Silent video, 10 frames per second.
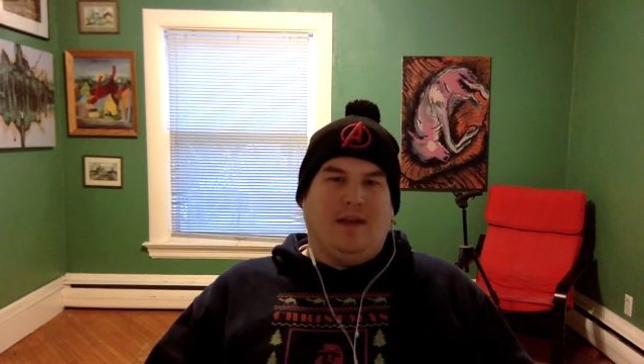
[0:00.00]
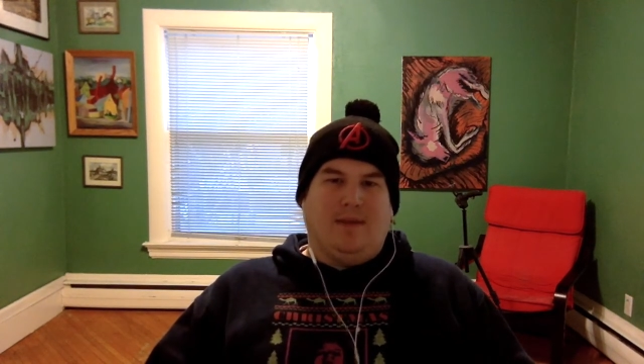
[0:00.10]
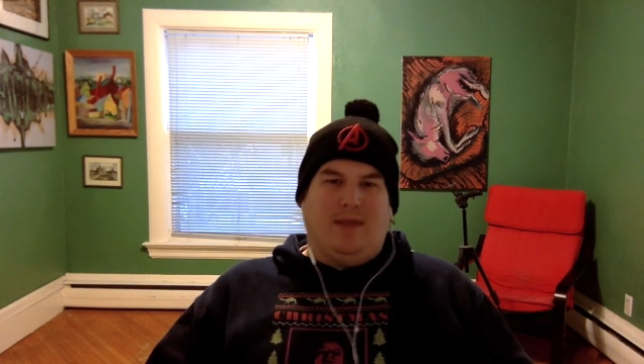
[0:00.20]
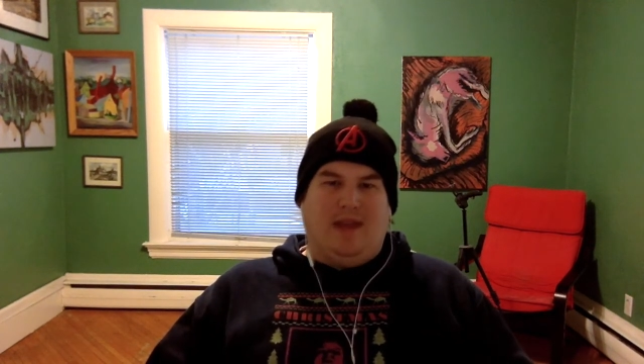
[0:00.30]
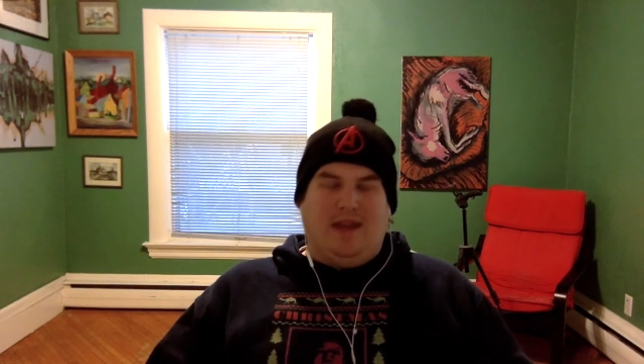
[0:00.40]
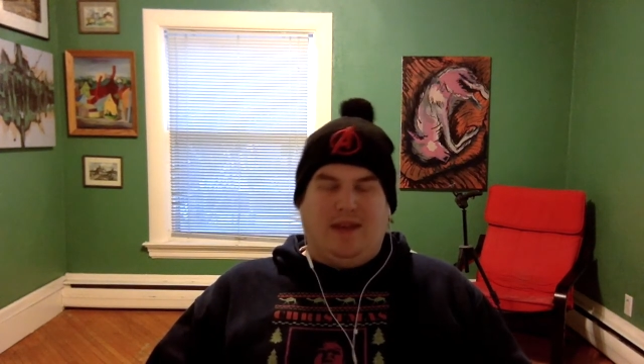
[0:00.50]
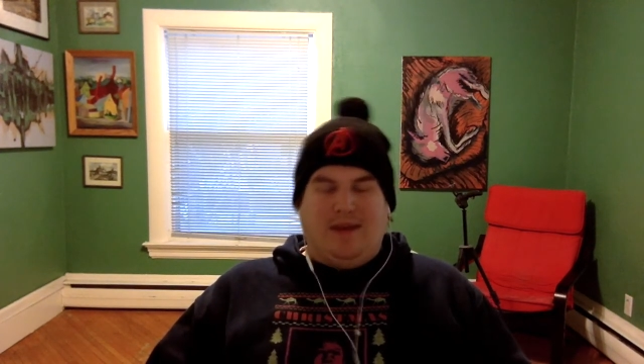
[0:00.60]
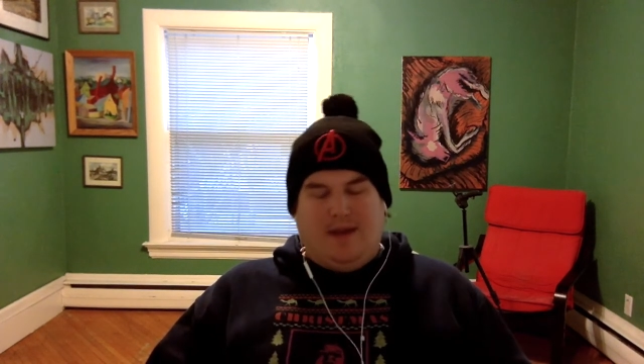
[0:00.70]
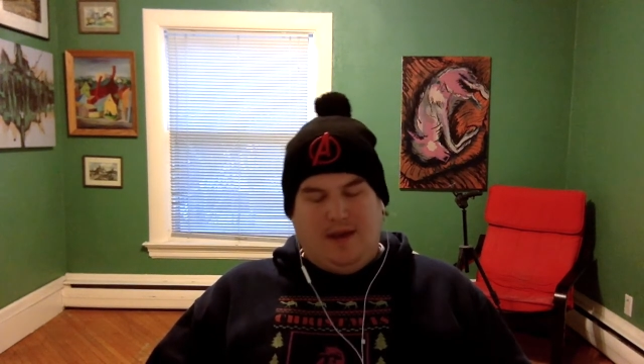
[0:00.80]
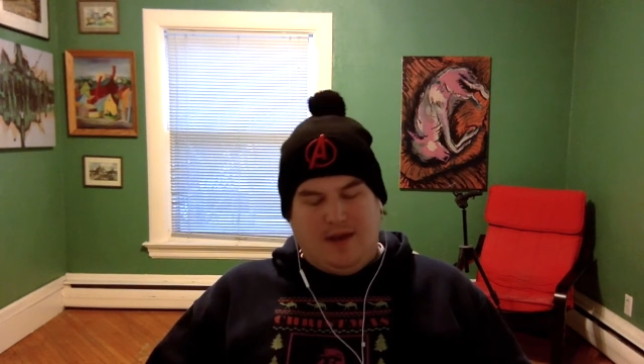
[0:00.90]

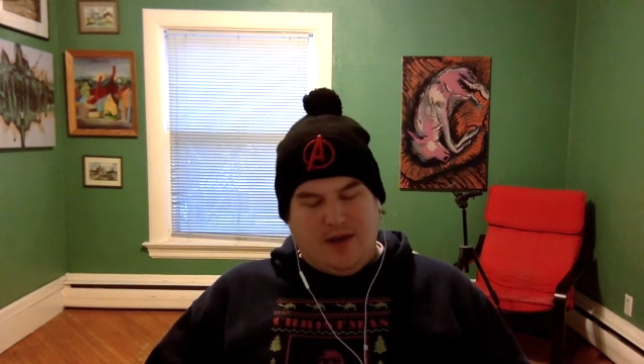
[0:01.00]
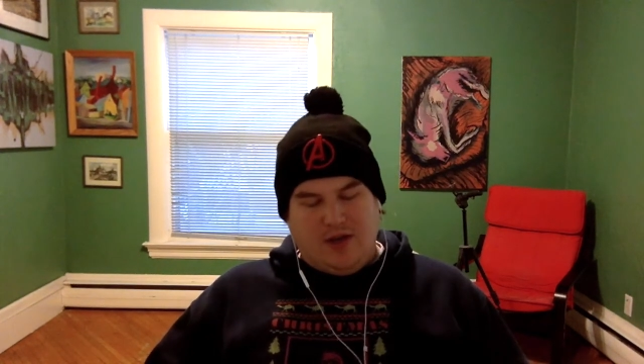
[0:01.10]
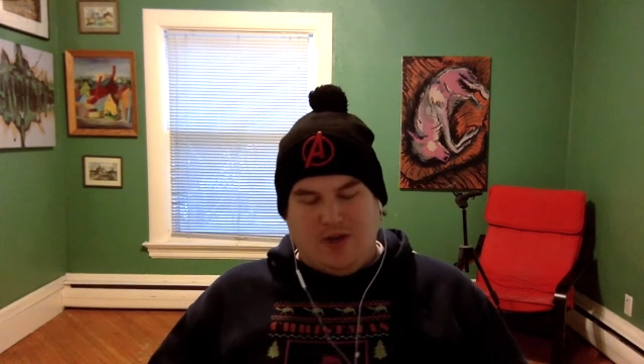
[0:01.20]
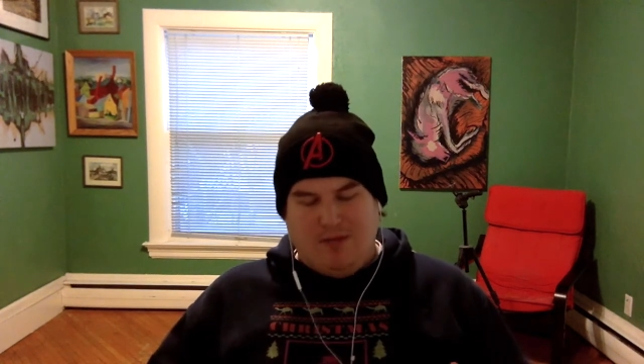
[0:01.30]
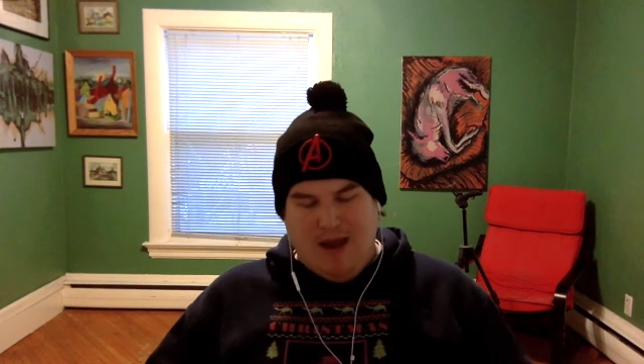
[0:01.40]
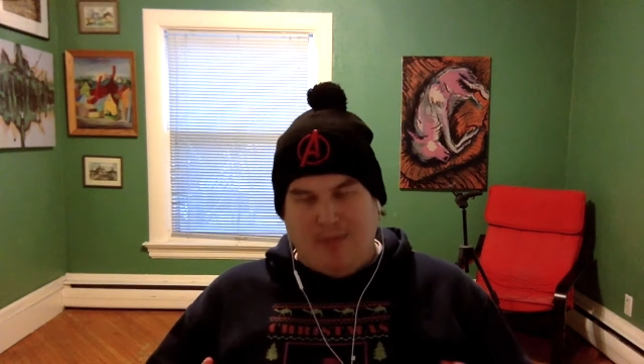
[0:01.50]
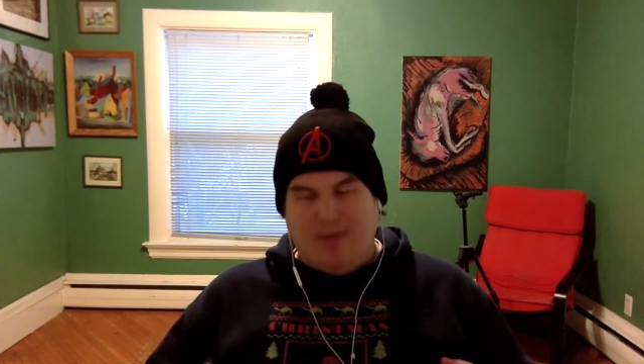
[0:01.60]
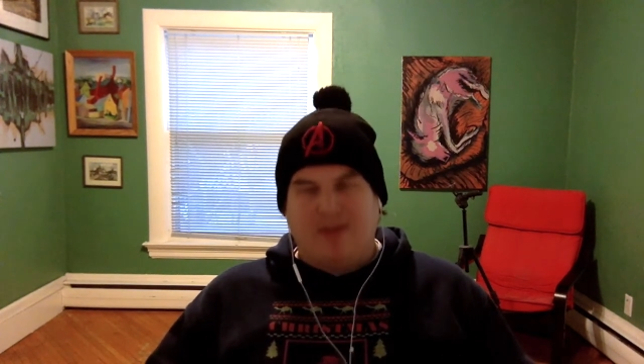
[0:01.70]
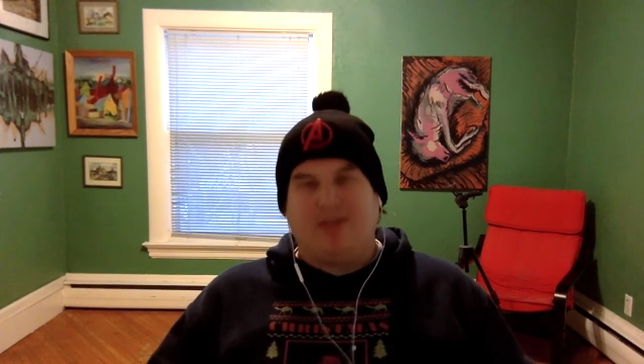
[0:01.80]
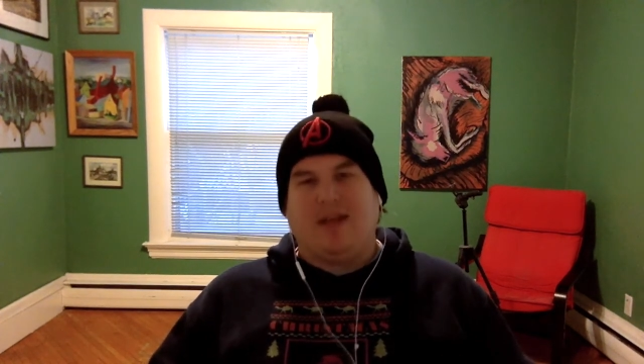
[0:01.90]
The dungeon
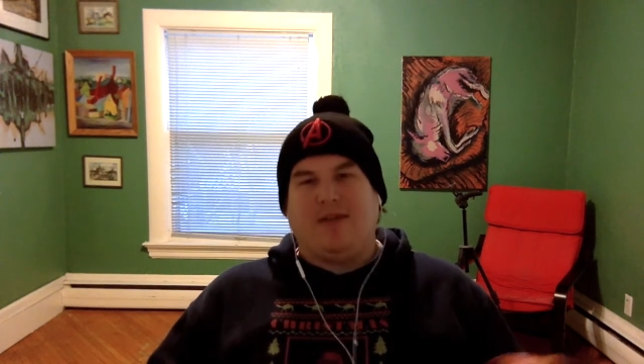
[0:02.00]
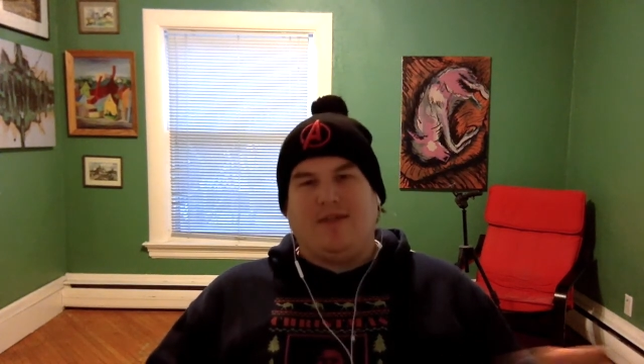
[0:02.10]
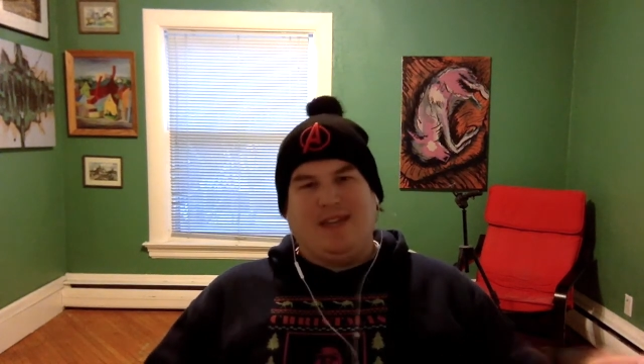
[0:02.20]
map itself is